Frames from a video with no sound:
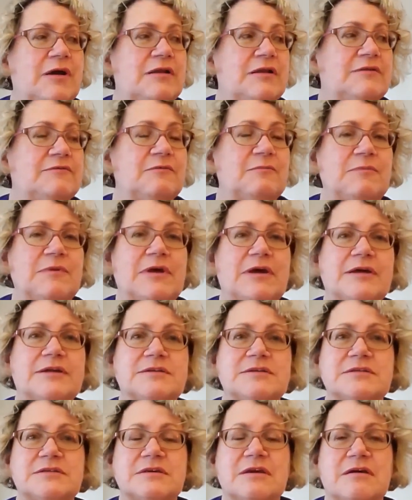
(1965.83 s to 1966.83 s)
liver
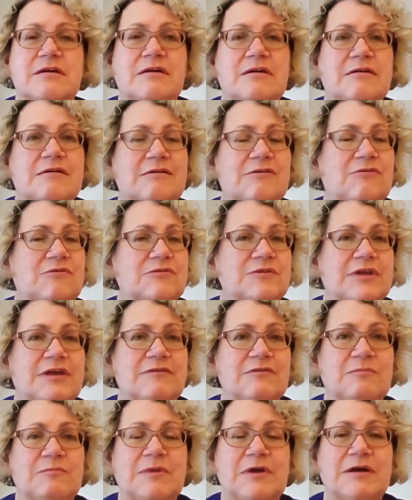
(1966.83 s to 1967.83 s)
bloods, all the
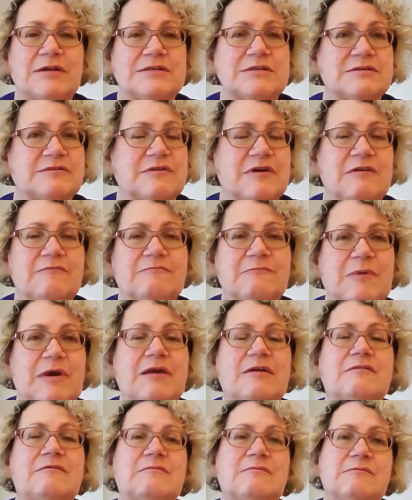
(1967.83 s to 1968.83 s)
other bloods have come
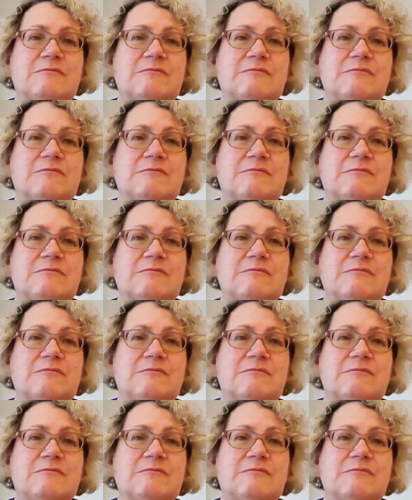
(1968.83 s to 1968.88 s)
back